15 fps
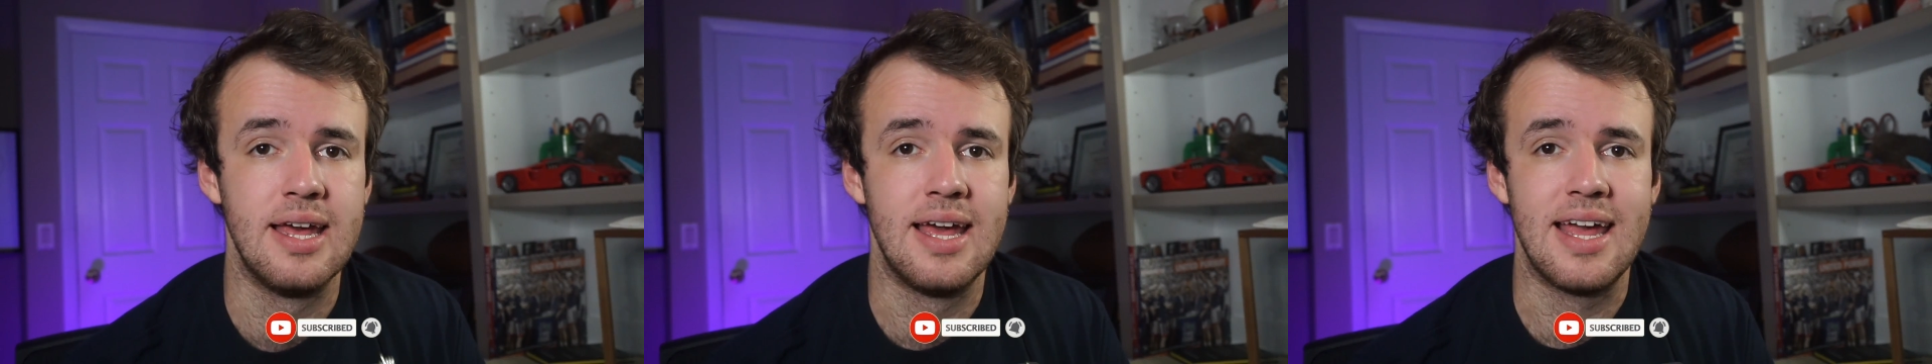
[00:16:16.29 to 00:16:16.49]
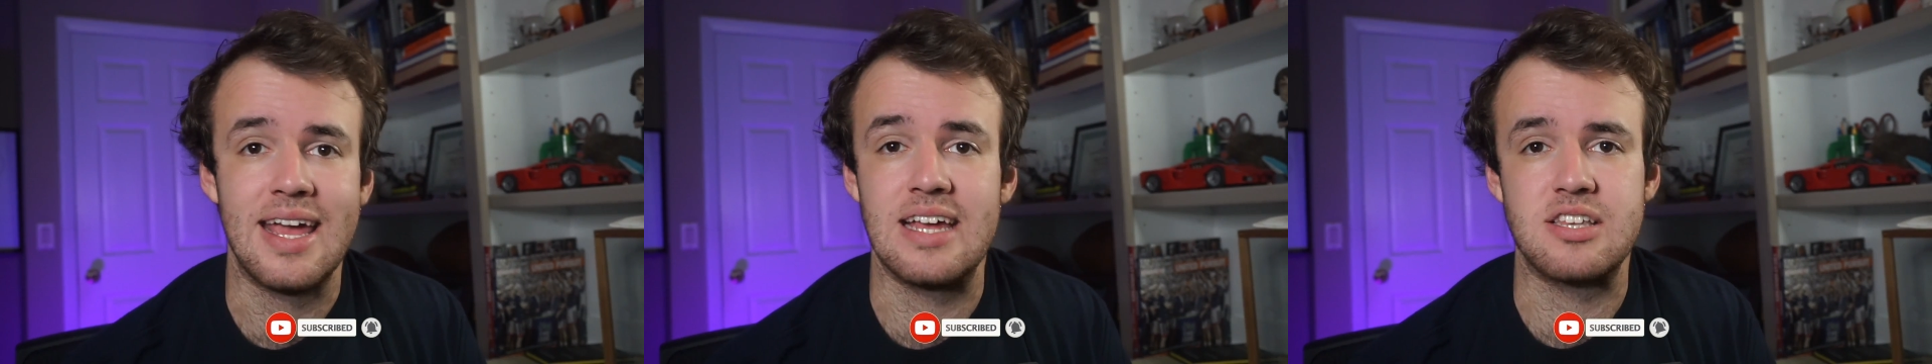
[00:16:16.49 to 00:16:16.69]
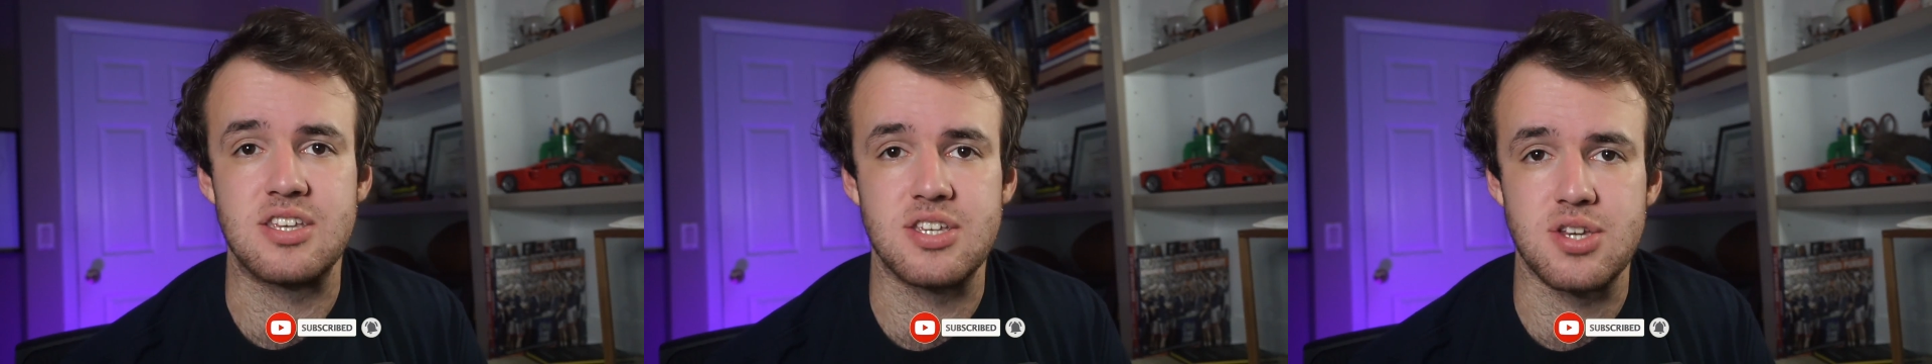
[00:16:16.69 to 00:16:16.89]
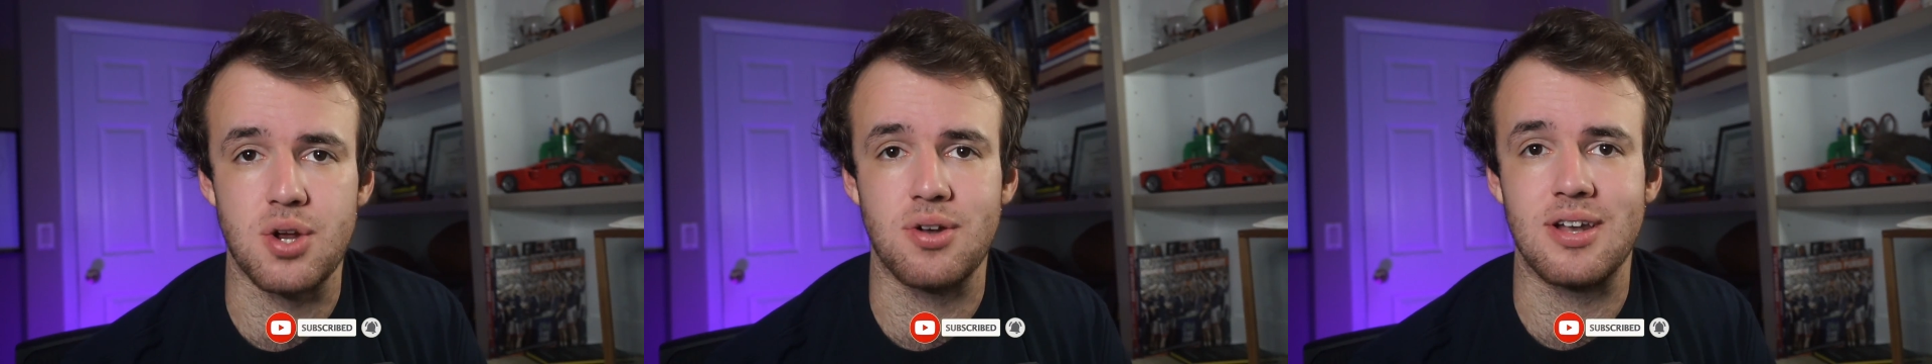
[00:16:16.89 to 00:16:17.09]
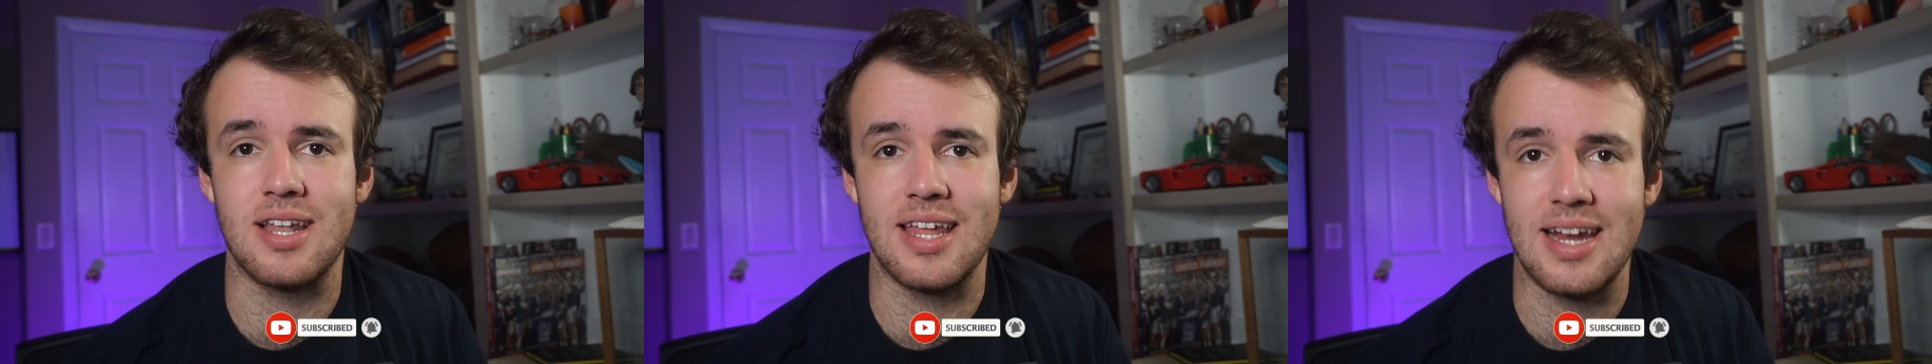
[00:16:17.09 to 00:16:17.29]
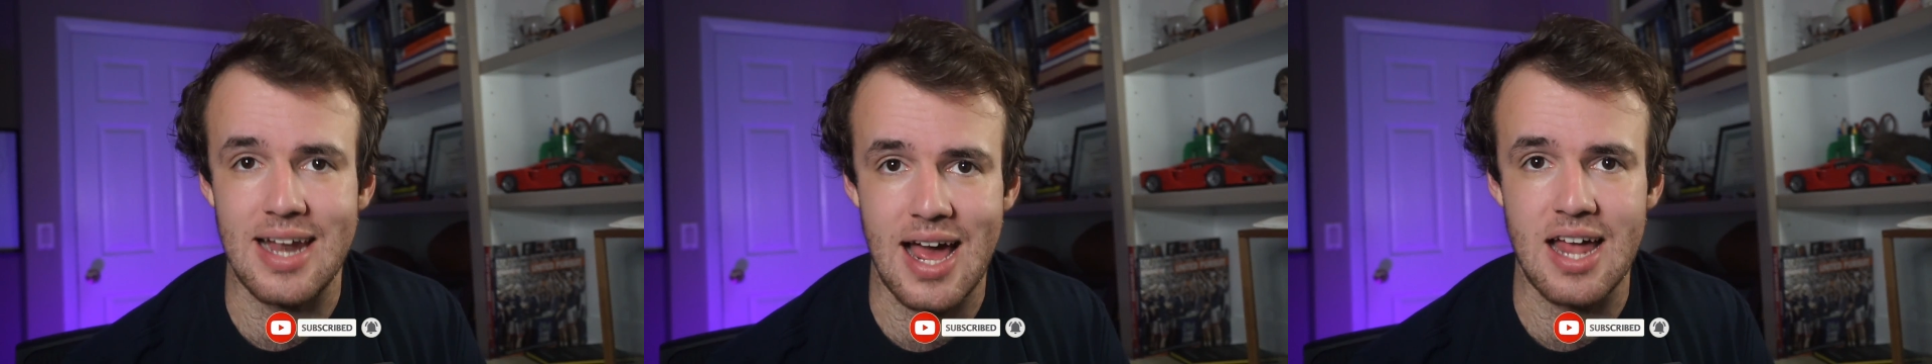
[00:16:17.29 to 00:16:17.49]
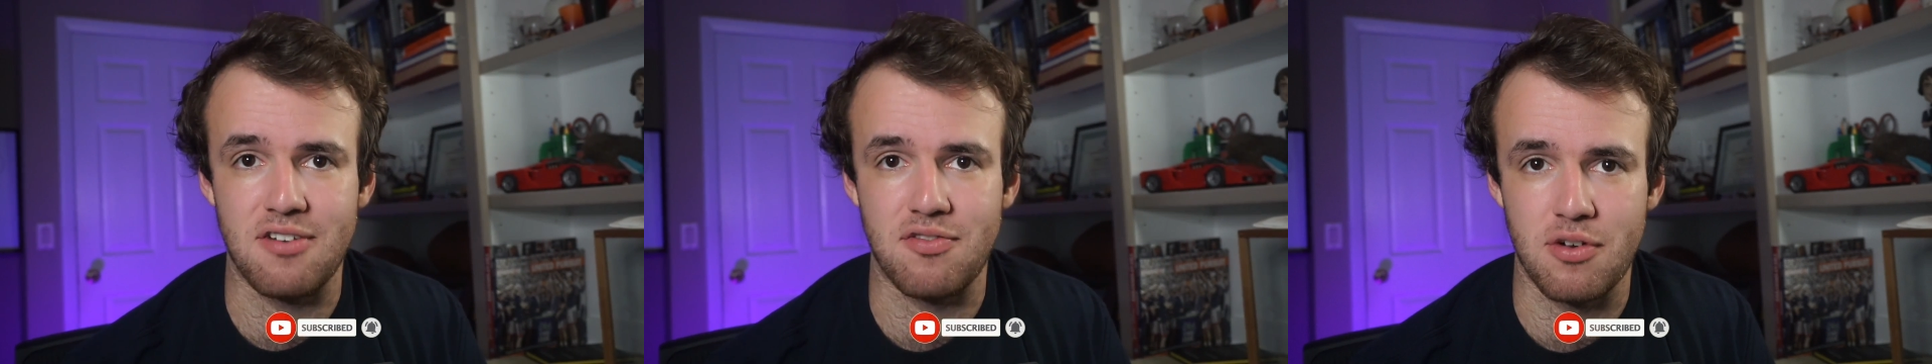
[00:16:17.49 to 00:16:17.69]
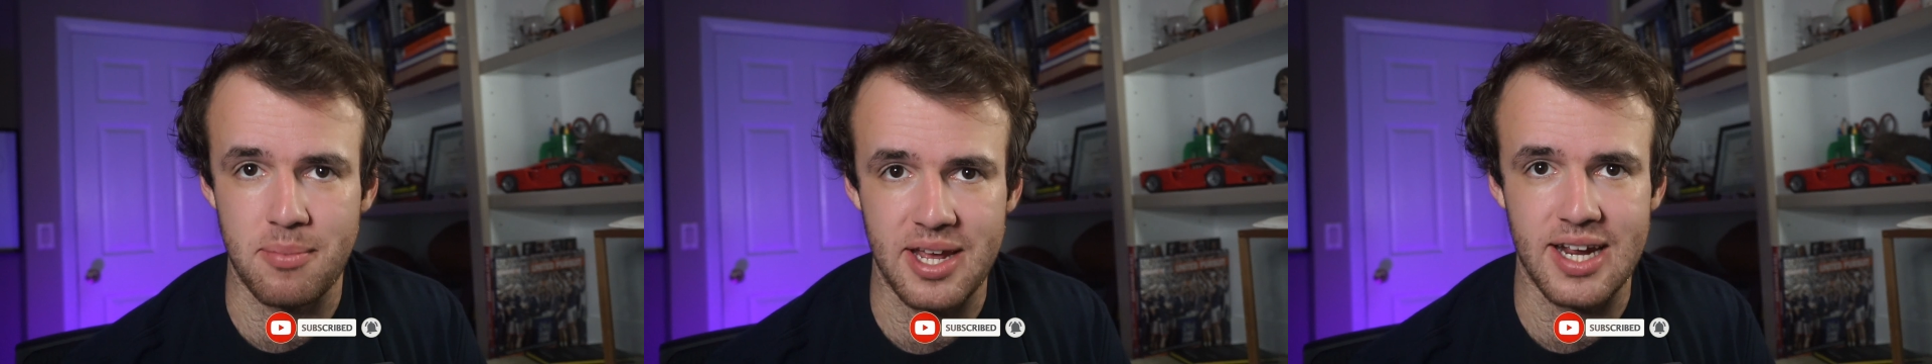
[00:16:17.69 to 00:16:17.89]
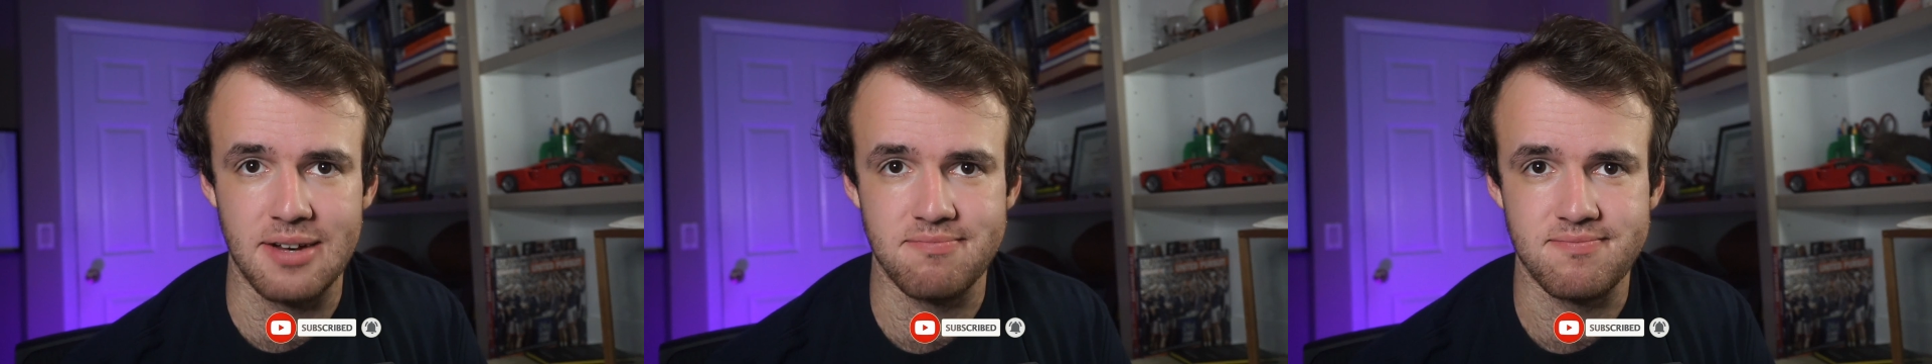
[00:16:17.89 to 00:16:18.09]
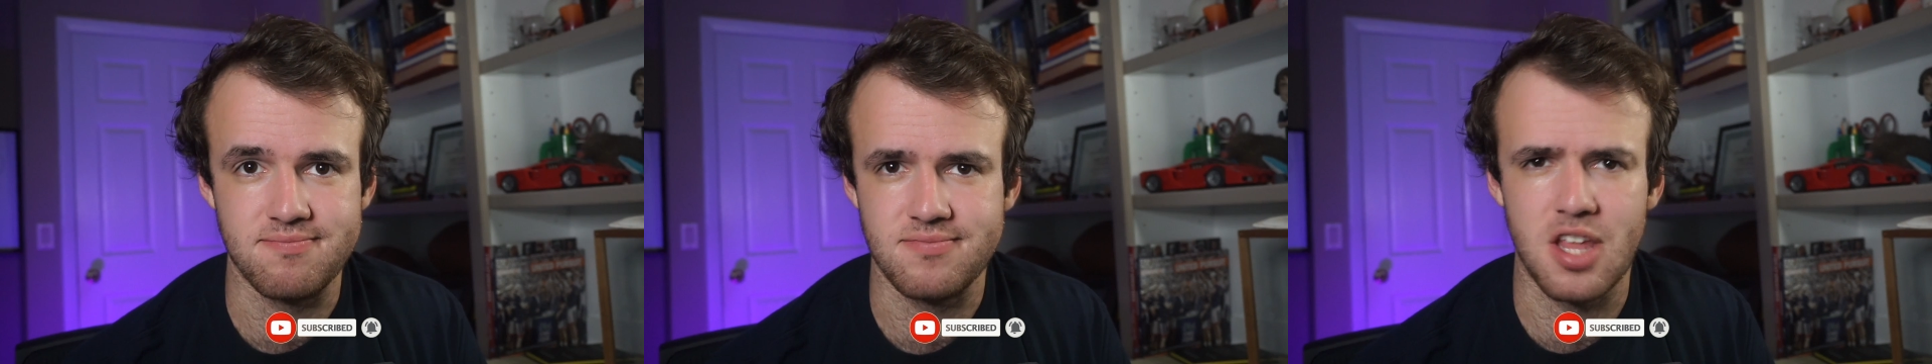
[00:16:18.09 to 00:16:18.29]
It's certainly not for me.
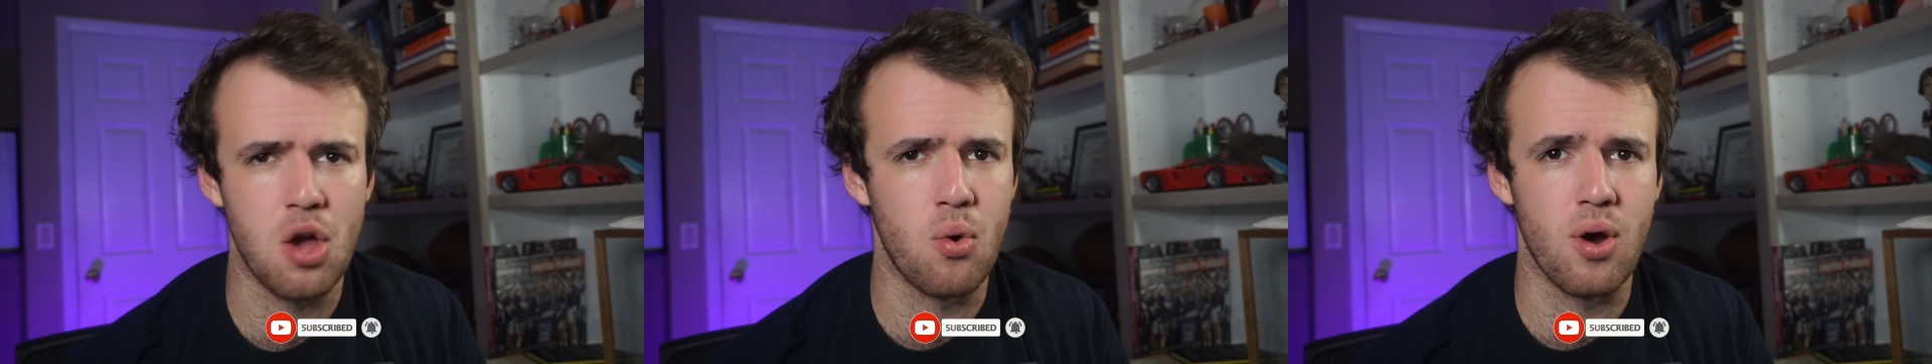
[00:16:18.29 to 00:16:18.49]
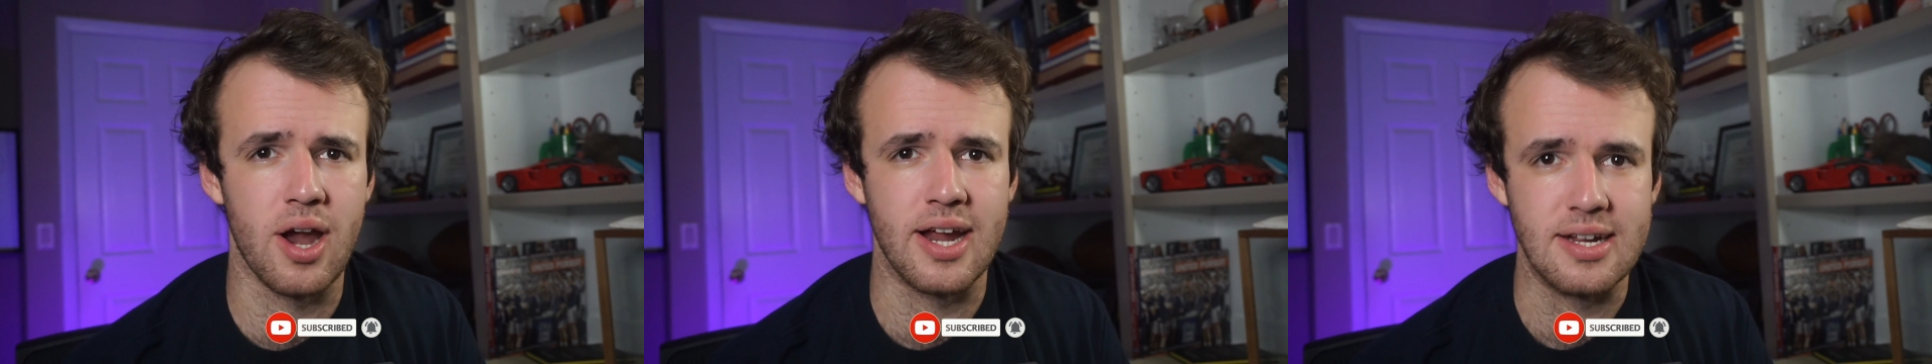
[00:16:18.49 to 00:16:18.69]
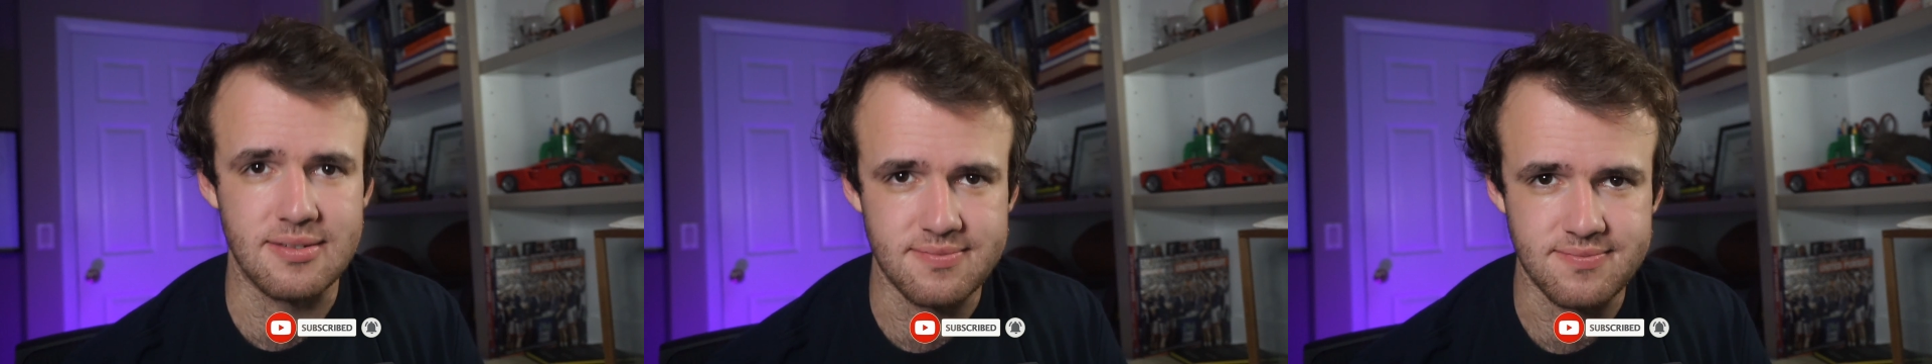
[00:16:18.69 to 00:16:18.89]
Don't worry.